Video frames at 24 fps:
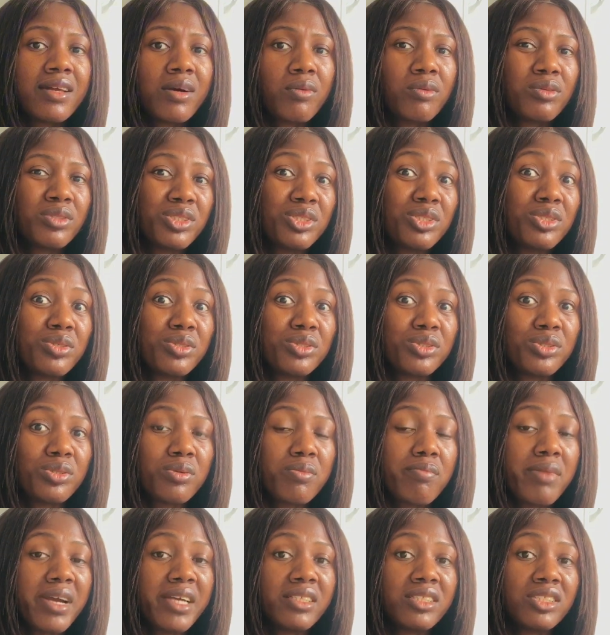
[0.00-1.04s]
that was not
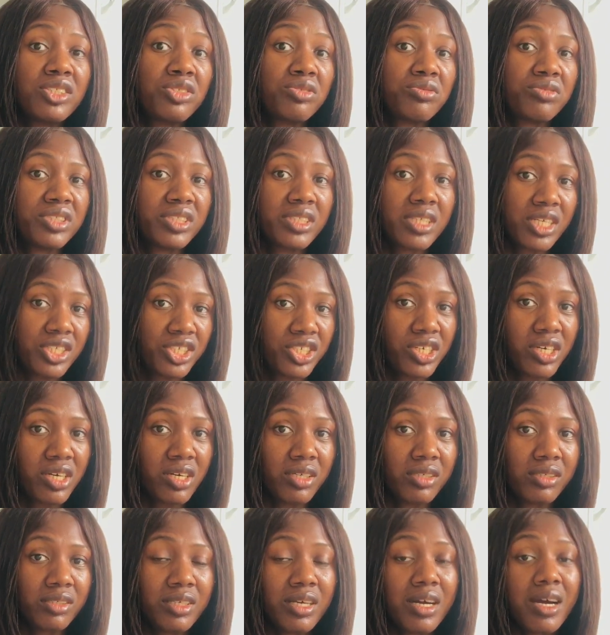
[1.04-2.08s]
done by this
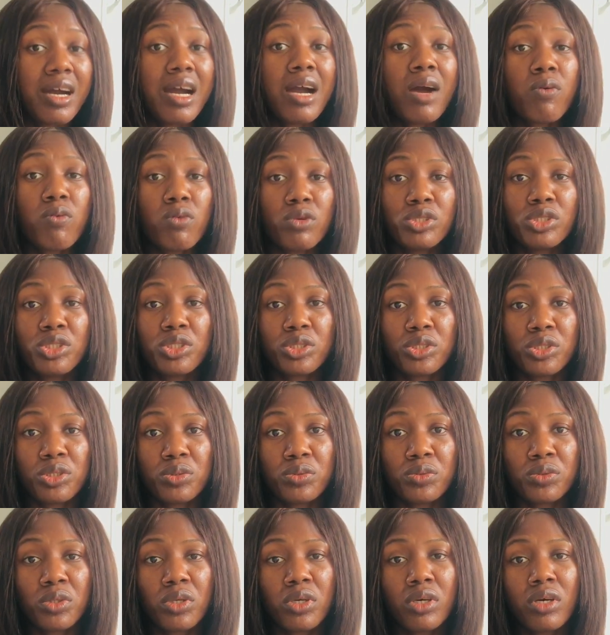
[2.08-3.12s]
researcher that I want to
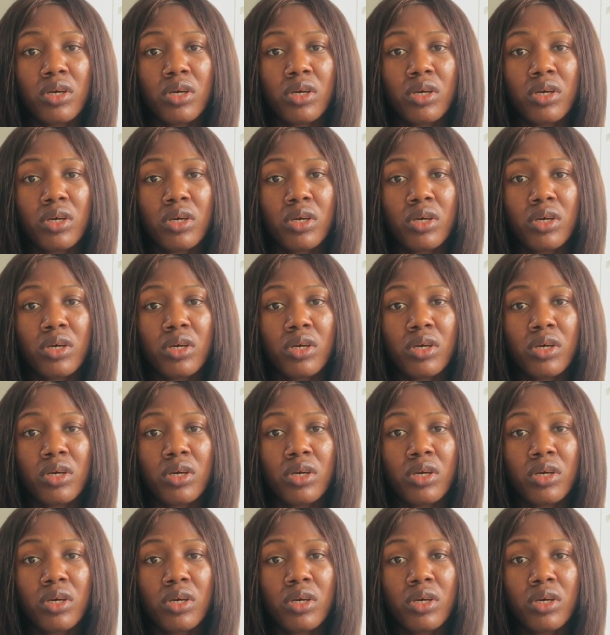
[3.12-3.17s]
do?